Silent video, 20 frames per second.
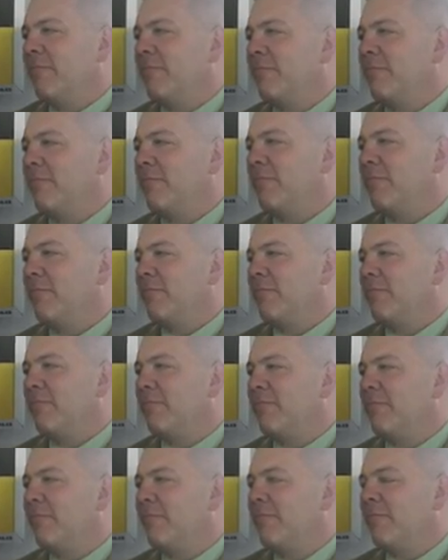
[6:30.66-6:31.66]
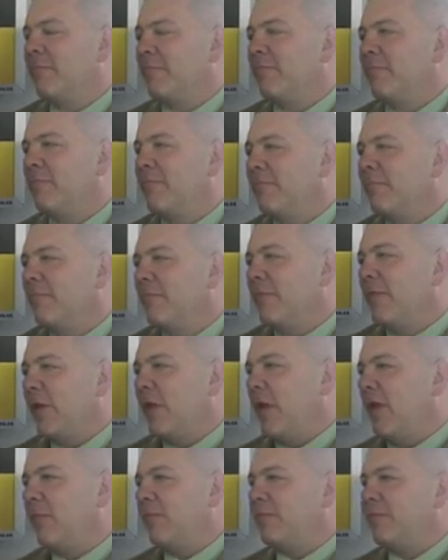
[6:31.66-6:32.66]

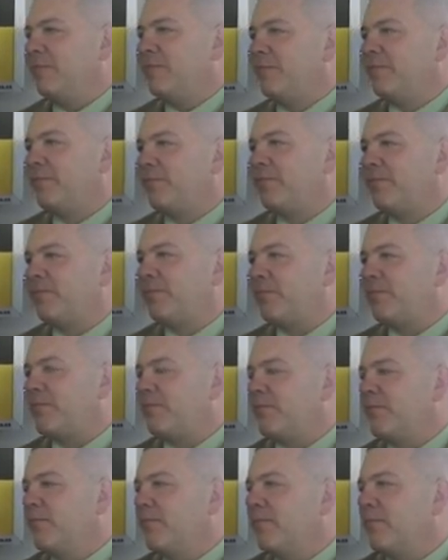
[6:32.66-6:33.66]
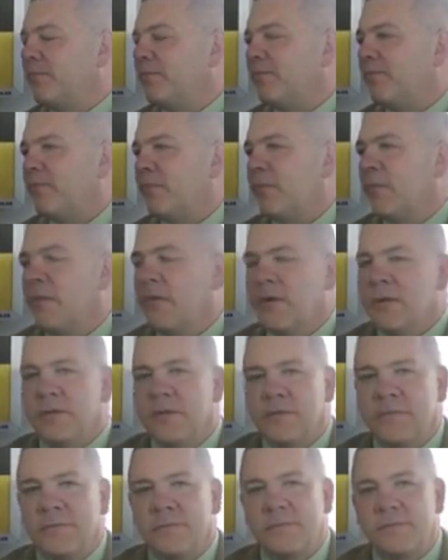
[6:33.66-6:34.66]

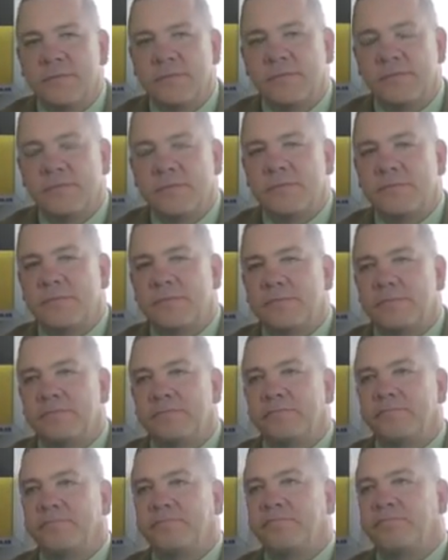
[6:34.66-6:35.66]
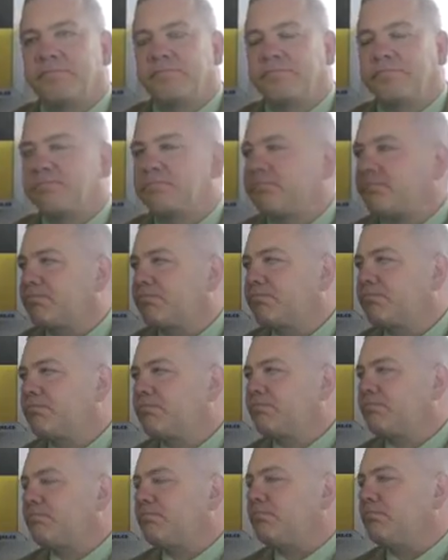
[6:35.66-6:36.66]

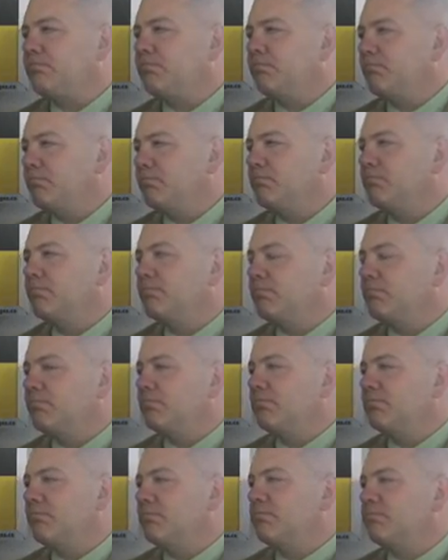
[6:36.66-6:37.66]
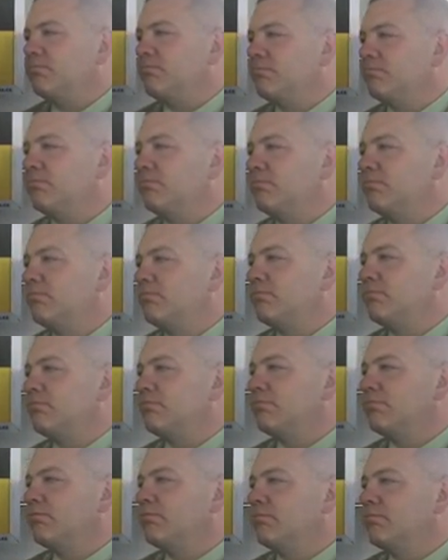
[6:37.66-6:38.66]
[no speech]